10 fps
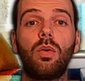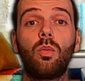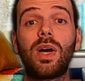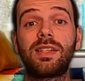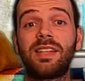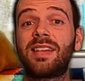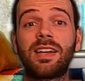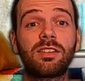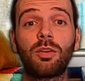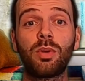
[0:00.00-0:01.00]
Well Dean,
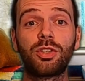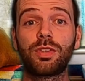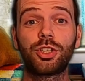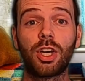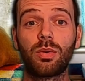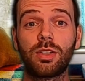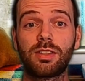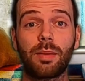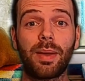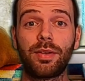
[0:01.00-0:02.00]
thanks so much for showing us
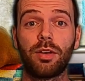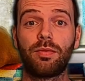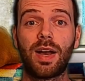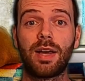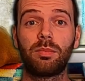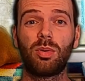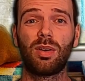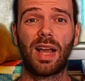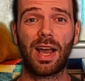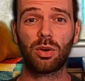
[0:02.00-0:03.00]
about your van,
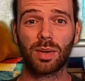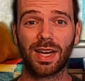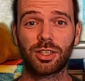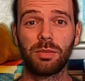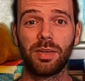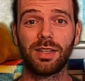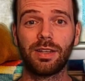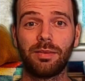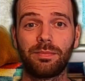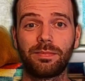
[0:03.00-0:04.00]
but how do I actually build
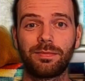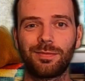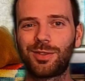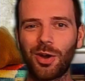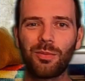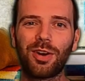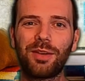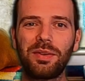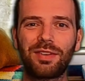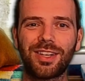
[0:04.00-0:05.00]
it? Don't worry,
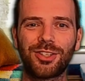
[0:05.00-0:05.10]
we've got